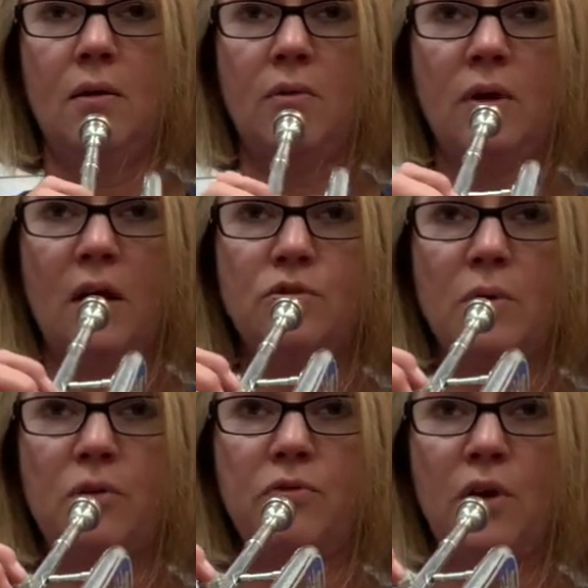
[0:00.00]
nice
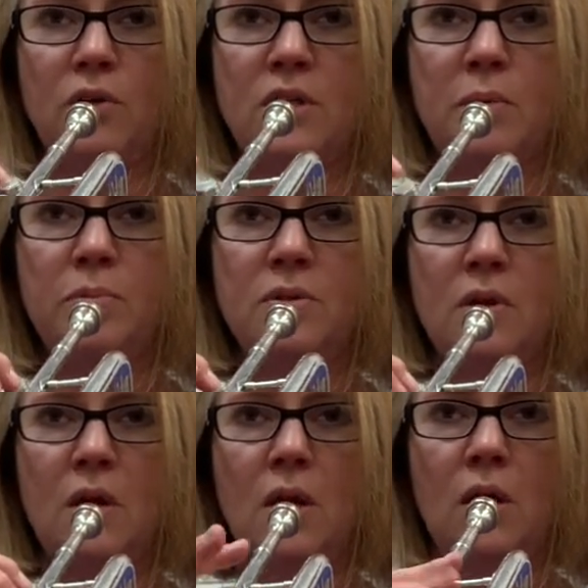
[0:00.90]
round fingertips.
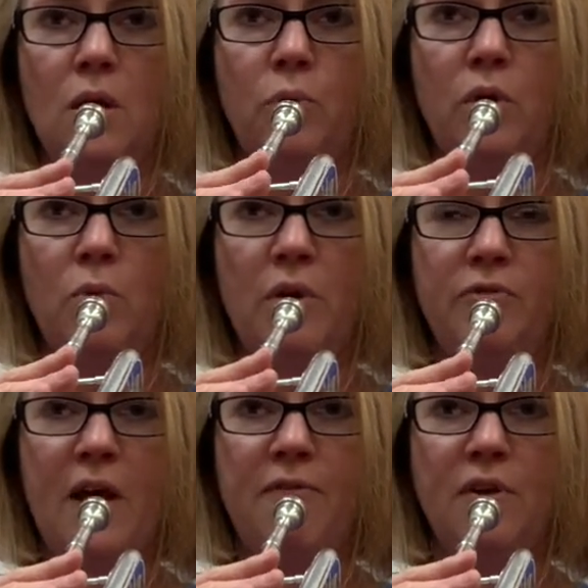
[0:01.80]
We don't want
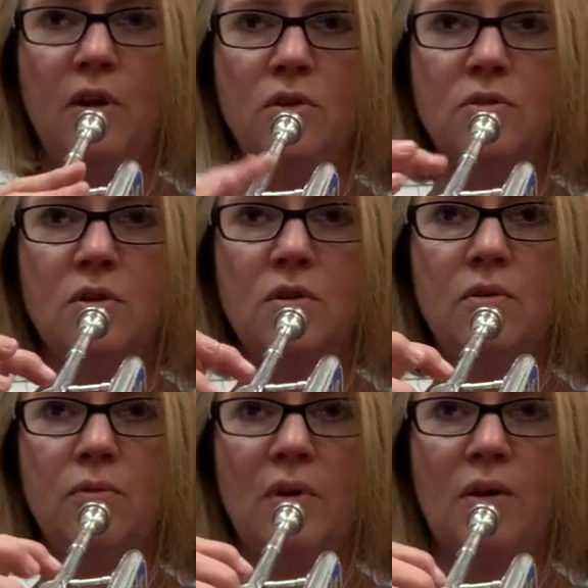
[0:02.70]
flat fingers,
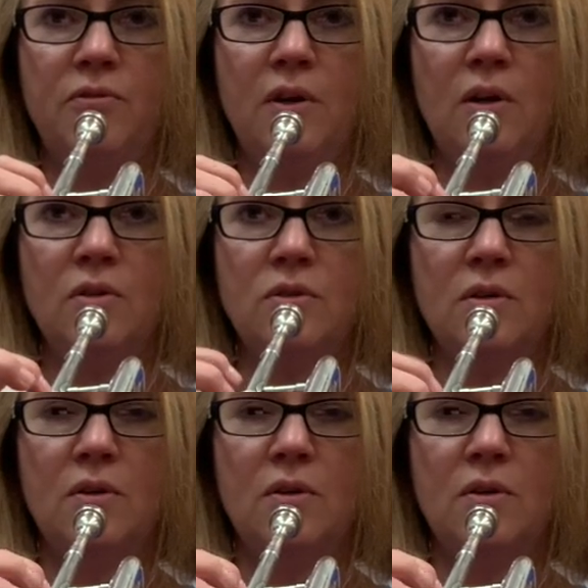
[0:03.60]
round fingers.